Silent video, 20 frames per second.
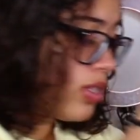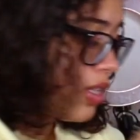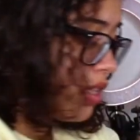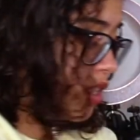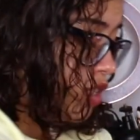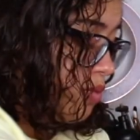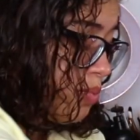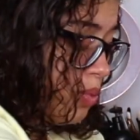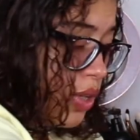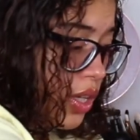at
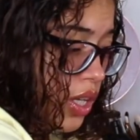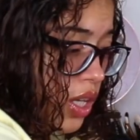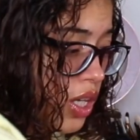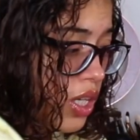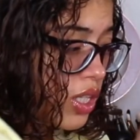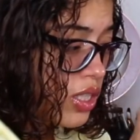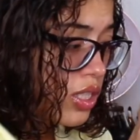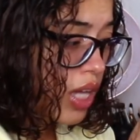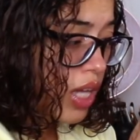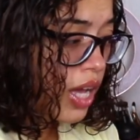this point,
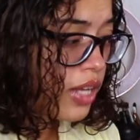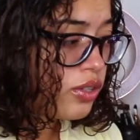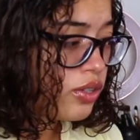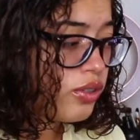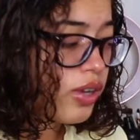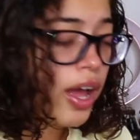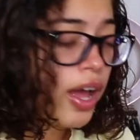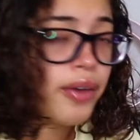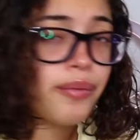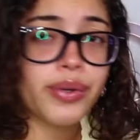because
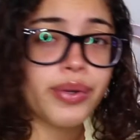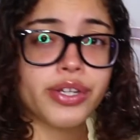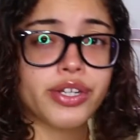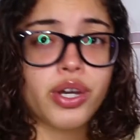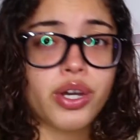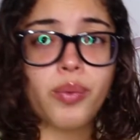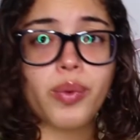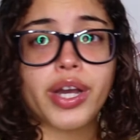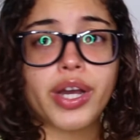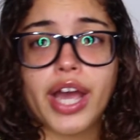I wouldn't
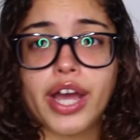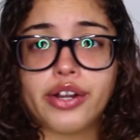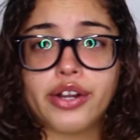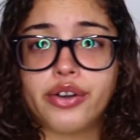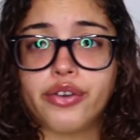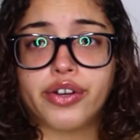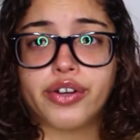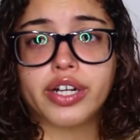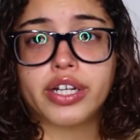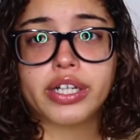know what
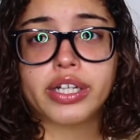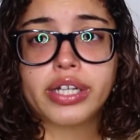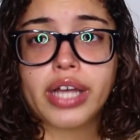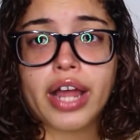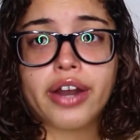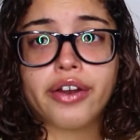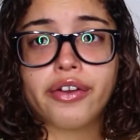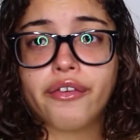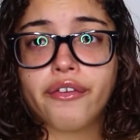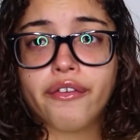category to
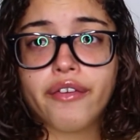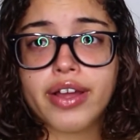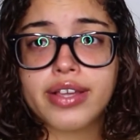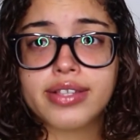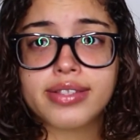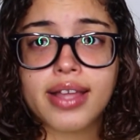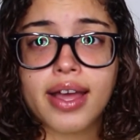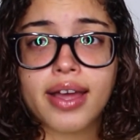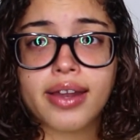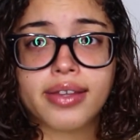
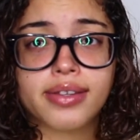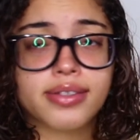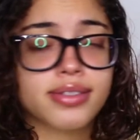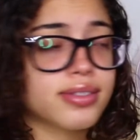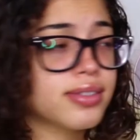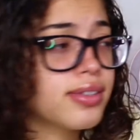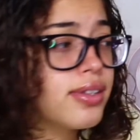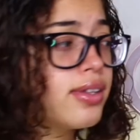categorize that as.